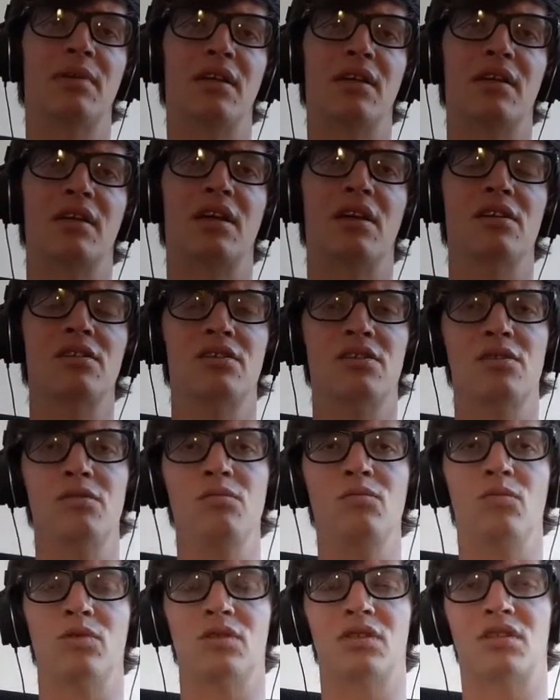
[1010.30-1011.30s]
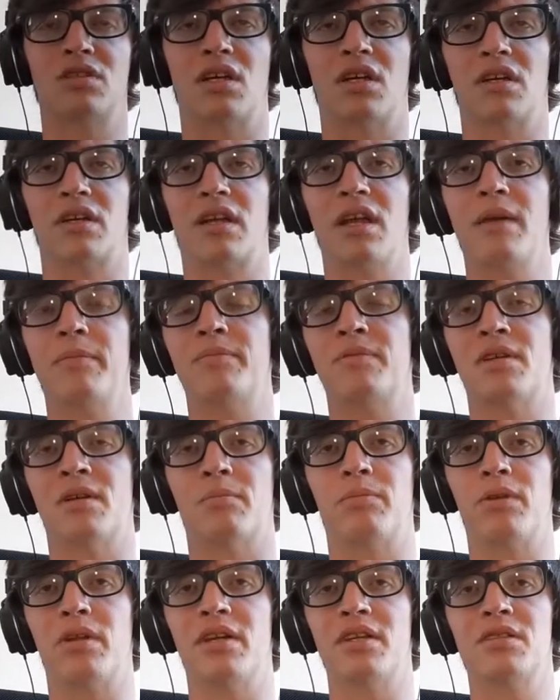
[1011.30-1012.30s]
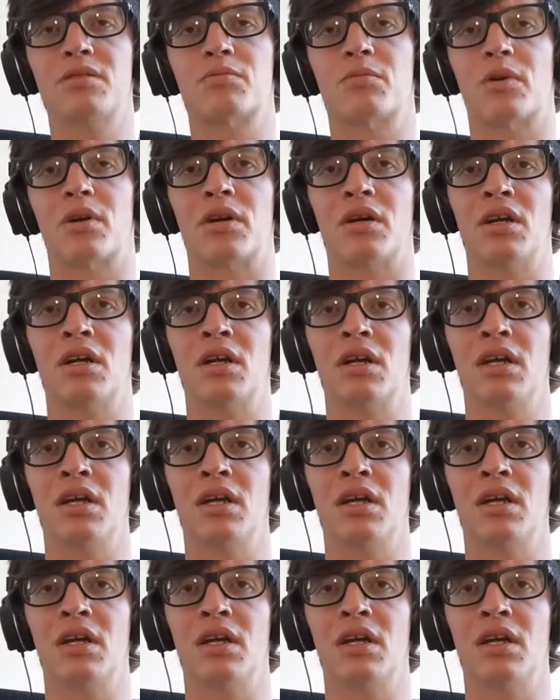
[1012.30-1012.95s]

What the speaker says: medication, was kept in a place where